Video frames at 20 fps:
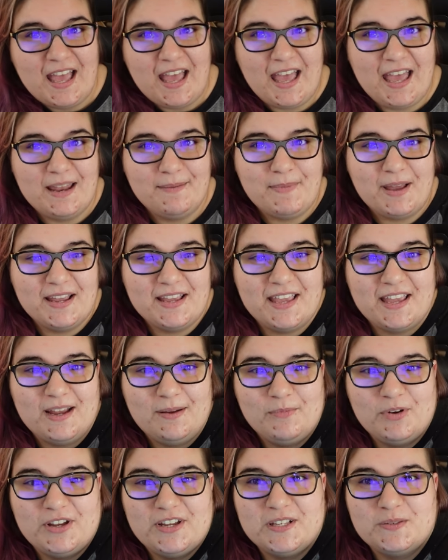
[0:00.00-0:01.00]
And my
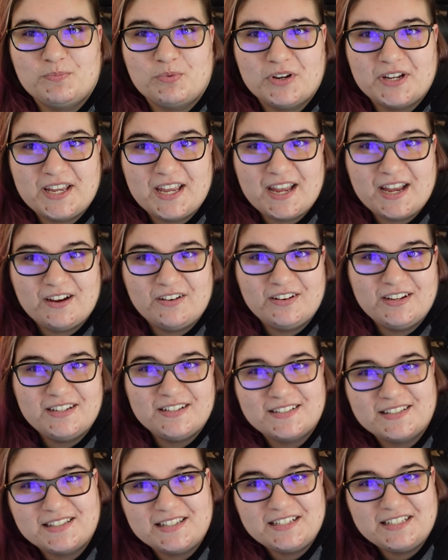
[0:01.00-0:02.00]
camera is
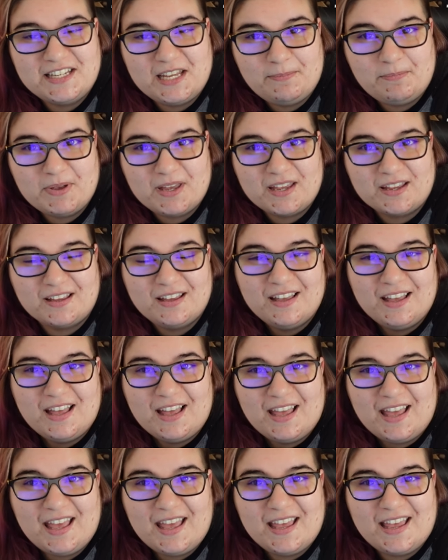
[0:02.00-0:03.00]
precariously tipping
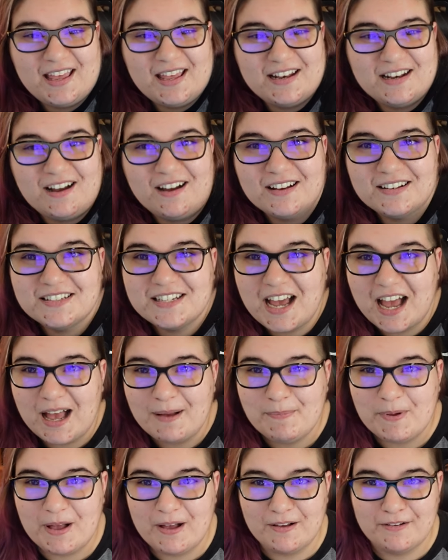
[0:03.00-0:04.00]
and on
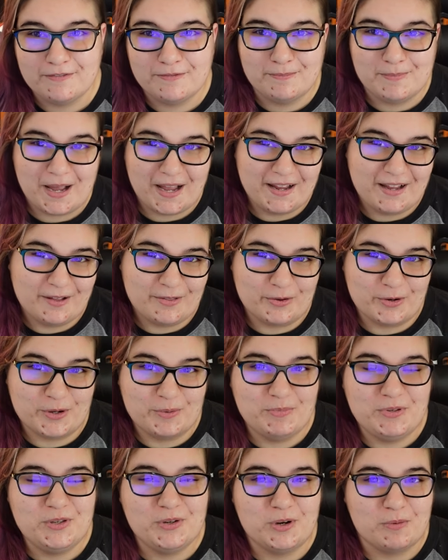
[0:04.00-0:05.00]
top of my other
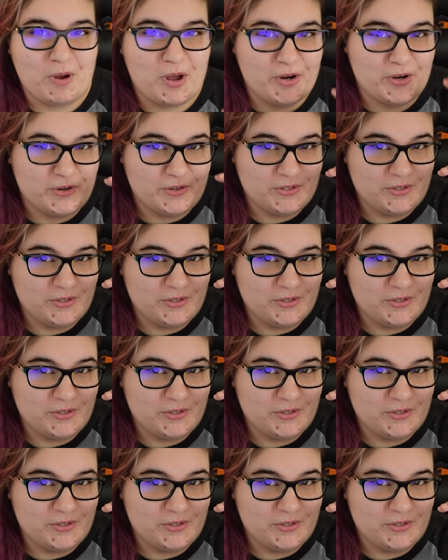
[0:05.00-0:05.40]
computer monitor.